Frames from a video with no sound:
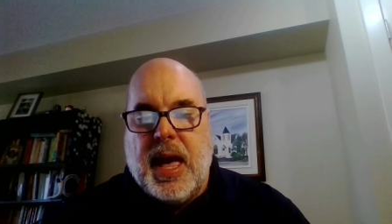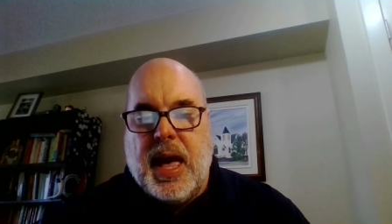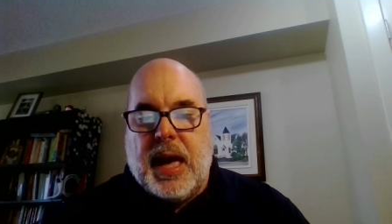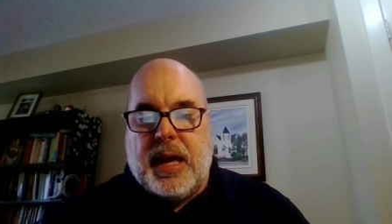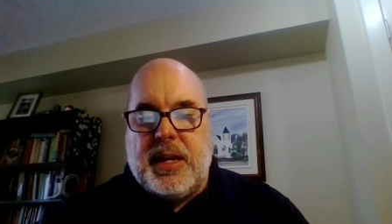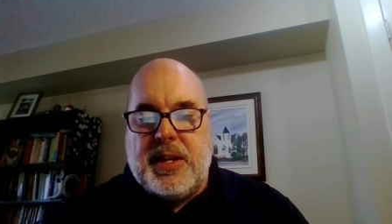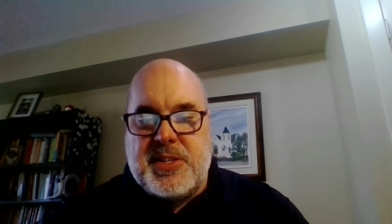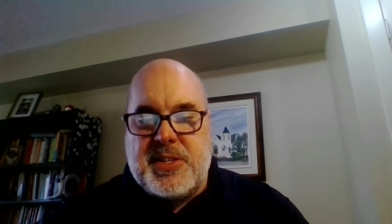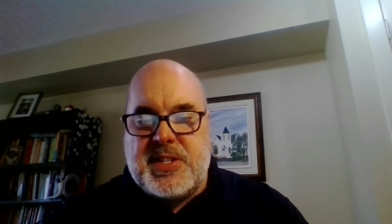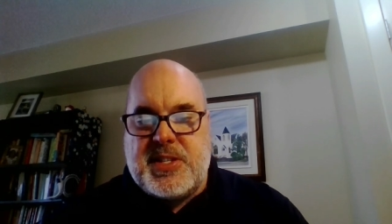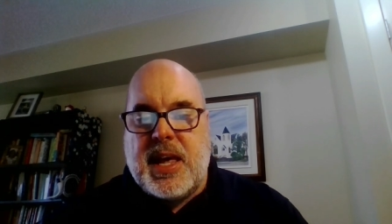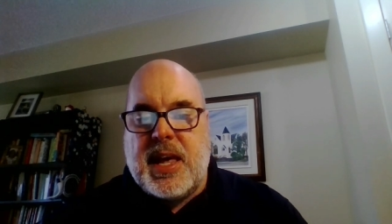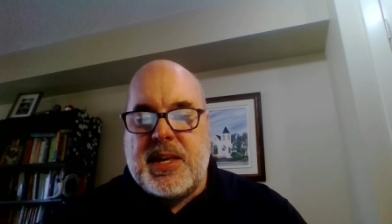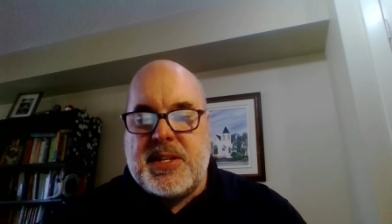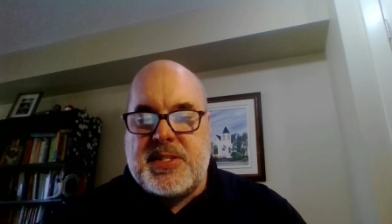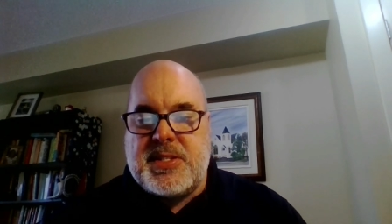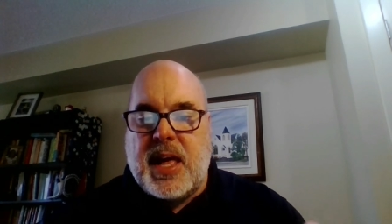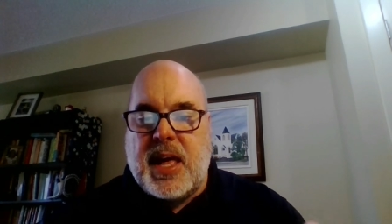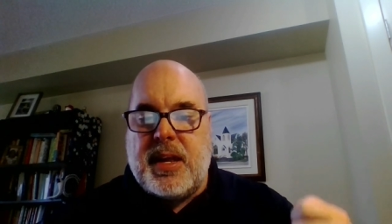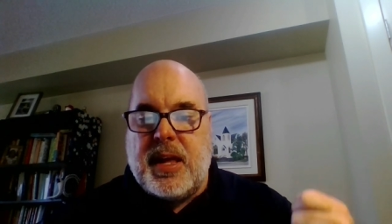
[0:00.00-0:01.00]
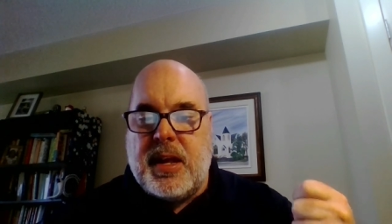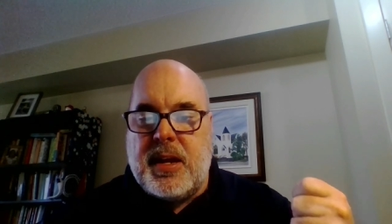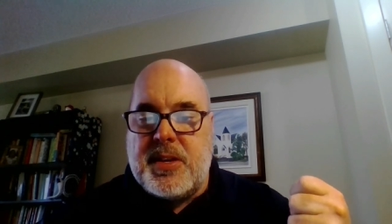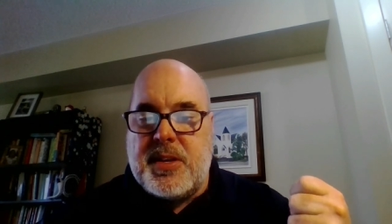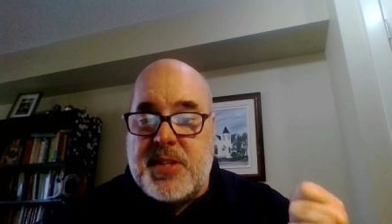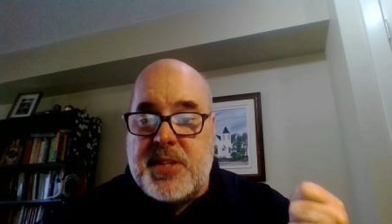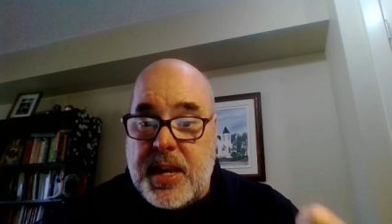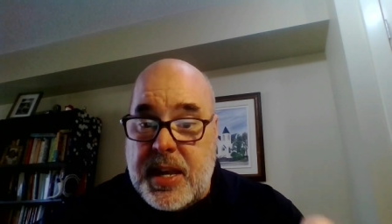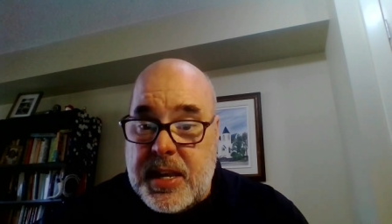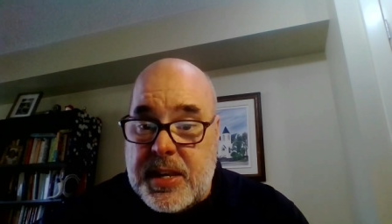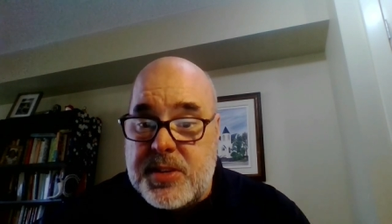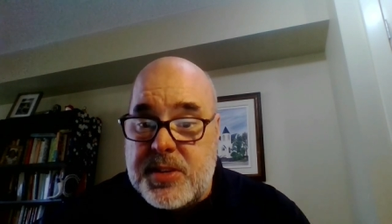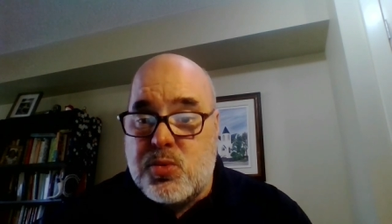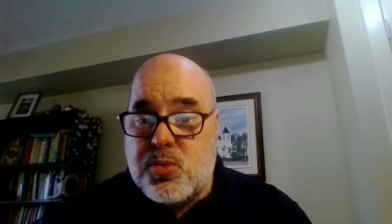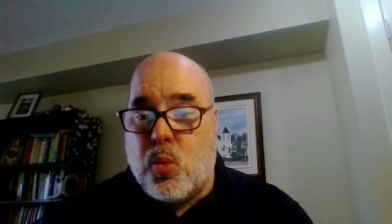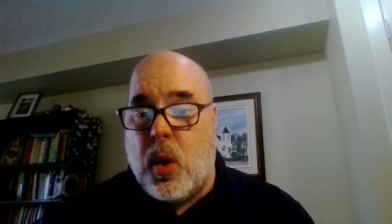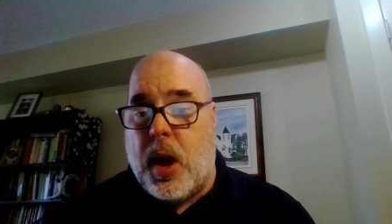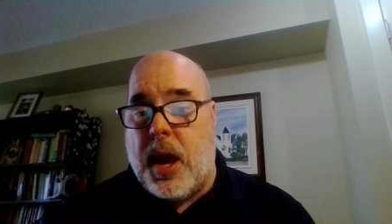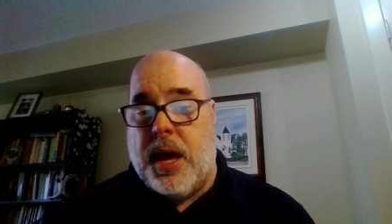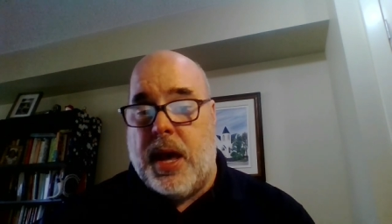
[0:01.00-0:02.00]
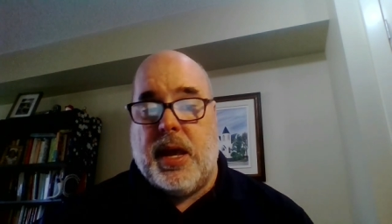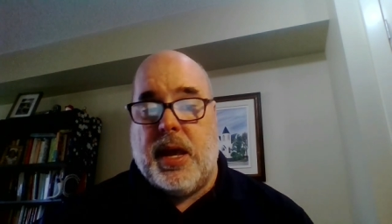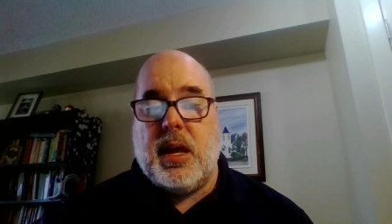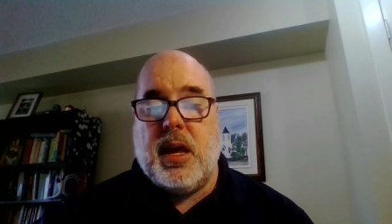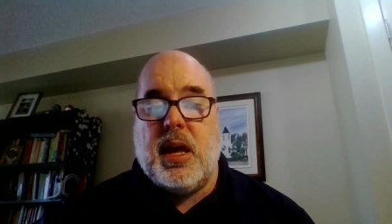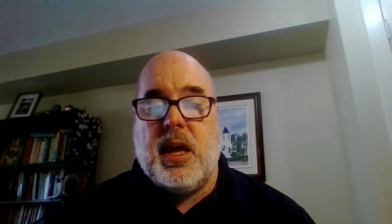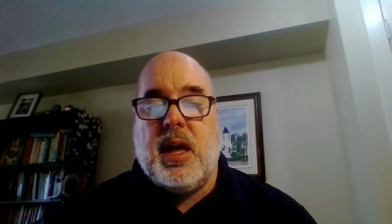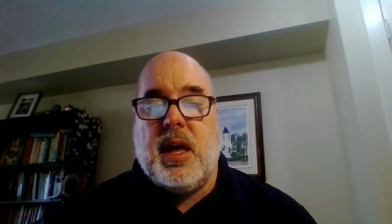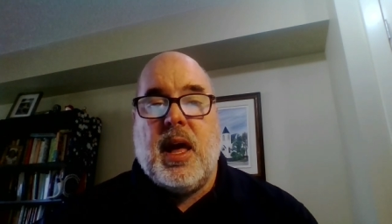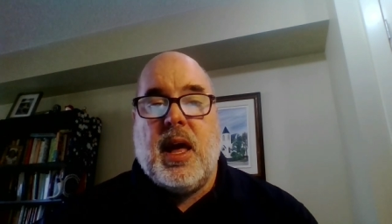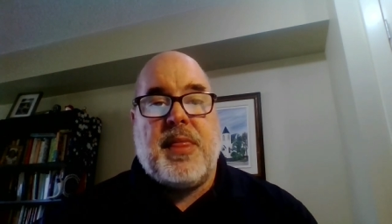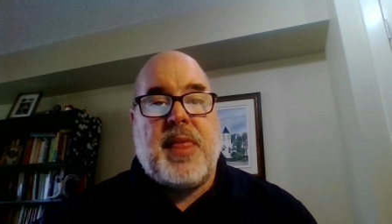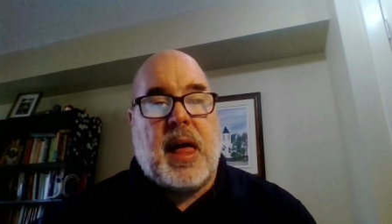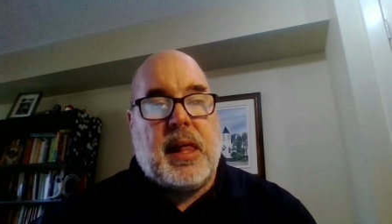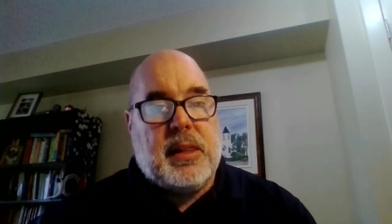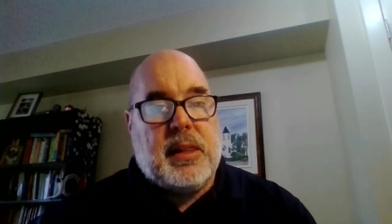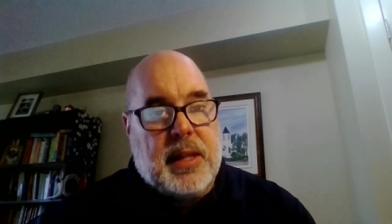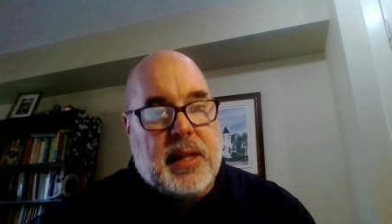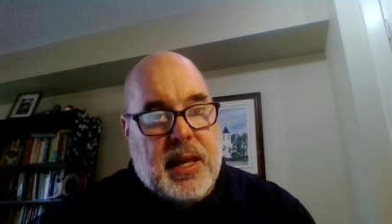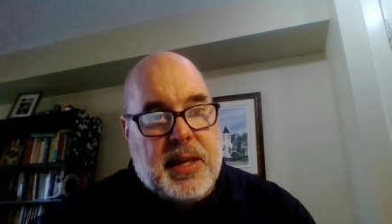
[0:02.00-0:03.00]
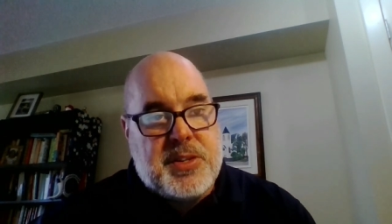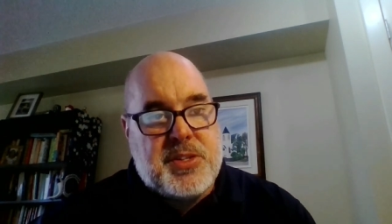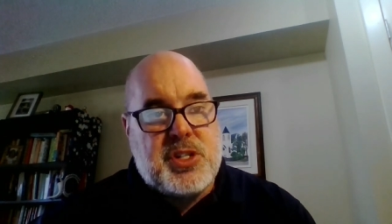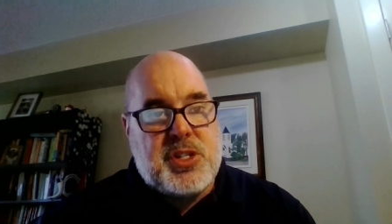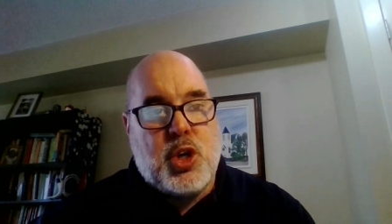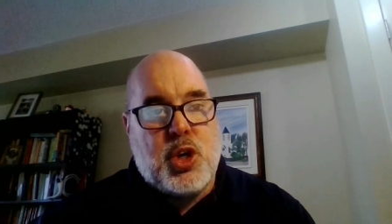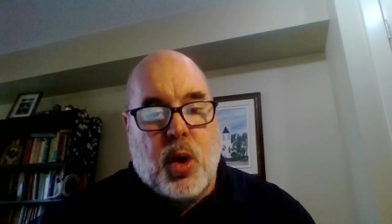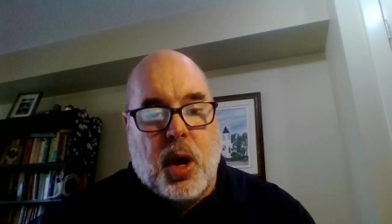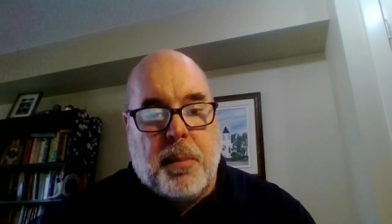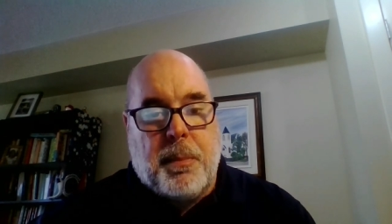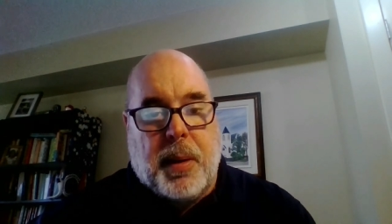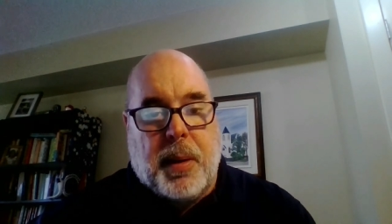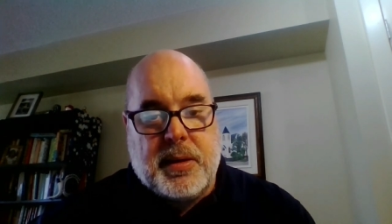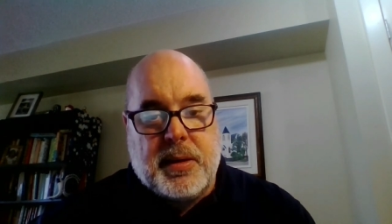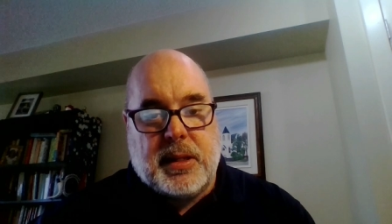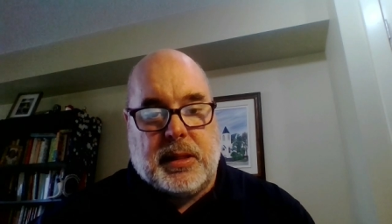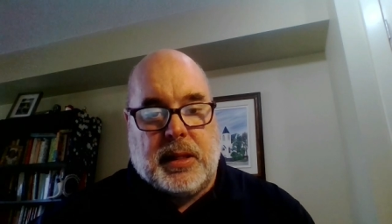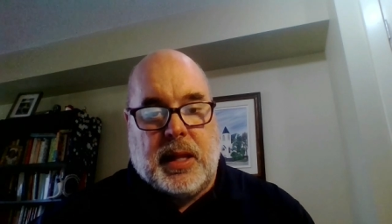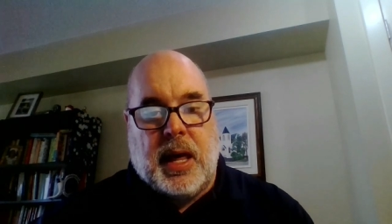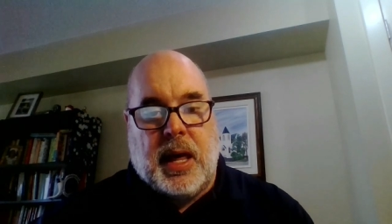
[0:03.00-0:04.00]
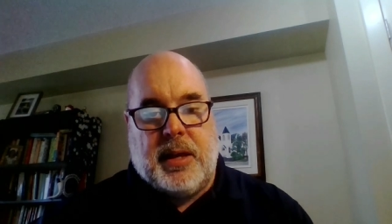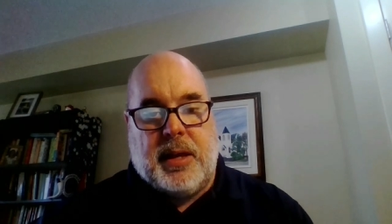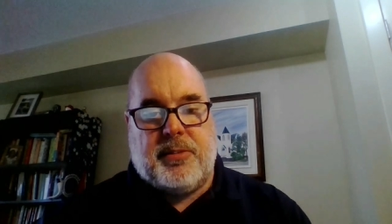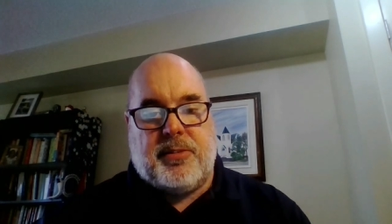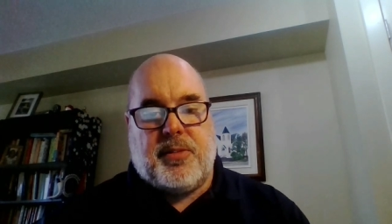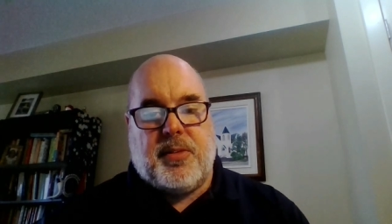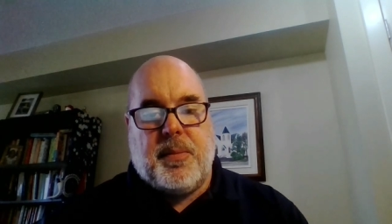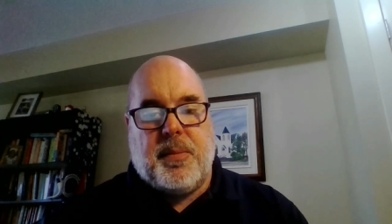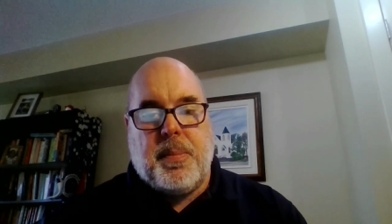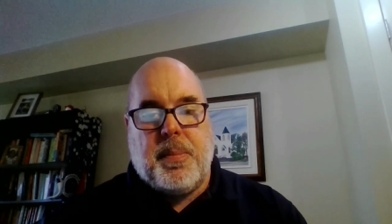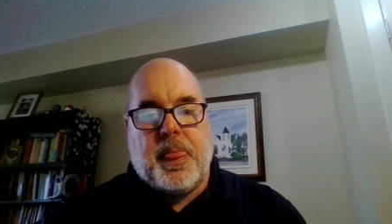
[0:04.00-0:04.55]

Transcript: And he says that it is his way that leads to abundant life.